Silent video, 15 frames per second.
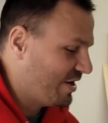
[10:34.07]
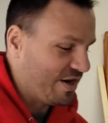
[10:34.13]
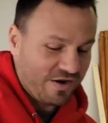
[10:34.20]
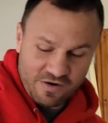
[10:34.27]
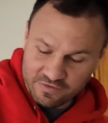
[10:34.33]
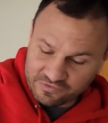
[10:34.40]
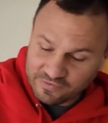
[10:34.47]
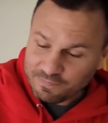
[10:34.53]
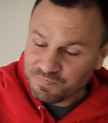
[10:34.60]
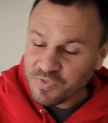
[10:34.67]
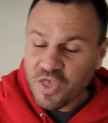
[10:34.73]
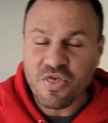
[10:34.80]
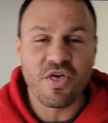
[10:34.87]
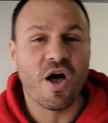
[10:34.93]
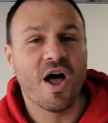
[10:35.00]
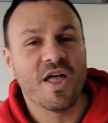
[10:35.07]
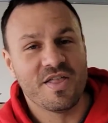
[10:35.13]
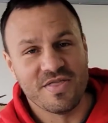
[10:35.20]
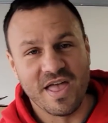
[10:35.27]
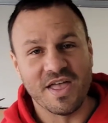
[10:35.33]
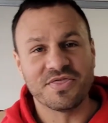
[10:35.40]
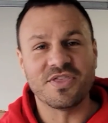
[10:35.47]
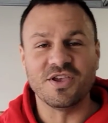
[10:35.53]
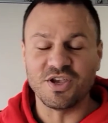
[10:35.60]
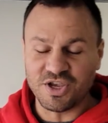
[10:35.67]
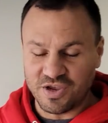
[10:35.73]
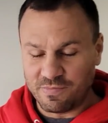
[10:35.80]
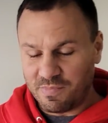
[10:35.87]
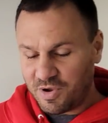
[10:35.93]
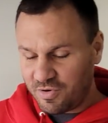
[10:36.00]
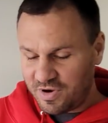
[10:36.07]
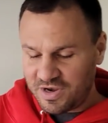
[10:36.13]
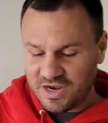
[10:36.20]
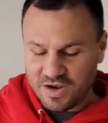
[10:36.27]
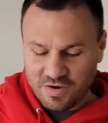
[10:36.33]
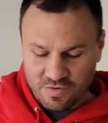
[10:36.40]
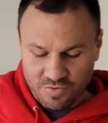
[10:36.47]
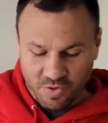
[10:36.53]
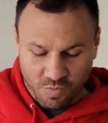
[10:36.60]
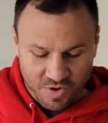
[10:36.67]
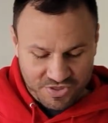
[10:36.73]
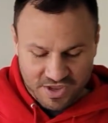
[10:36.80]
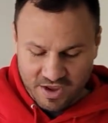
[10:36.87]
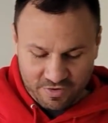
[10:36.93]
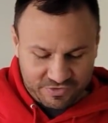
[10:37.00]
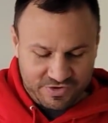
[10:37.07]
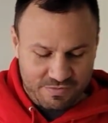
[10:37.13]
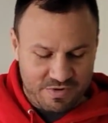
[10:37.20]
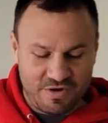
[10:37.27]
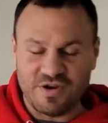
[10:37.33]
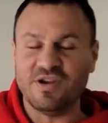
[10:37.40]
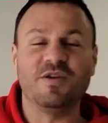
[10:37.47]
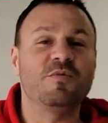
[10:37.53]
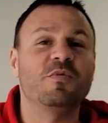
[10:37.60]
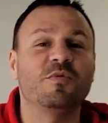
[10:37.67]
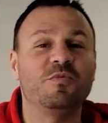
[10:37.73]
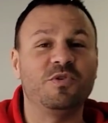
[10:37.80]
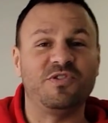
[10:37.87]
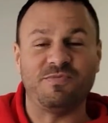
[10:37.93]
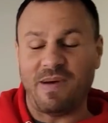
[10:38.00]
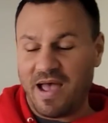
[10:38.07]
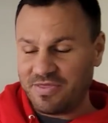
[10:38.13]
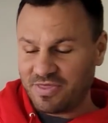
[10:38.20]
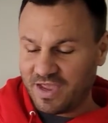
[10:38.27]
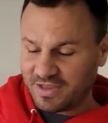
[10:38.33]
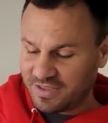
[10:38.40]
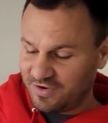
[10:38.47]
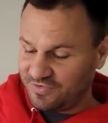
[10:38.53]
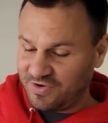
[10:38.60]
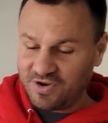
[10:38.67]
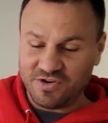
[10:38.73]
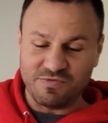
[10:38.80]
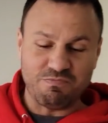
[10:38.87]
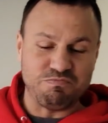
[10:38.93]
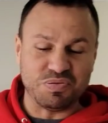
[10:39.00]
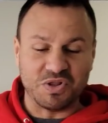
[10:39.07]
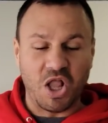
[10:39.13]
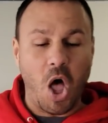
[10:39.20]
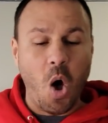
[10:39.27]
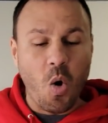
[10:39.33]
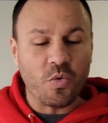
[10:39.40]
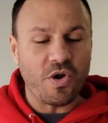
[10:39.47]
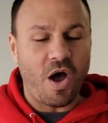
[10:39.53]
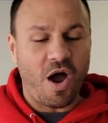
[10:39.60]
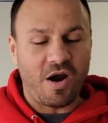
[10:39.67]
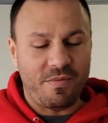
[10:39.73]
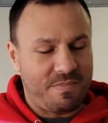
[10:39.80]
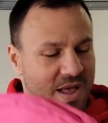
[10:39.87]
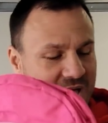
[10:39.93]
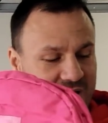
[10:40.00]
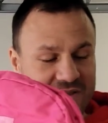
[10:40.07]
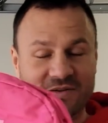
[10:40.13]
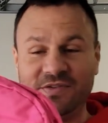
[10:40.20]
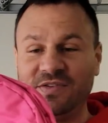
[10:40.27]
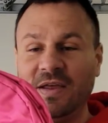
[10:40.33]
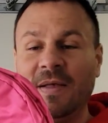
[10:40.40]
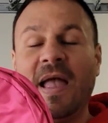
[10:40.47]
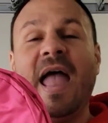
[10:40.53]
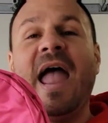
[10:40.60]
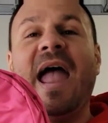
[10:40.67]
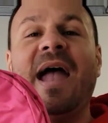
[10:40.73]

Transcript: years thought that the community, the What the Hales community, would respond like this. It has blown our minds. Yes.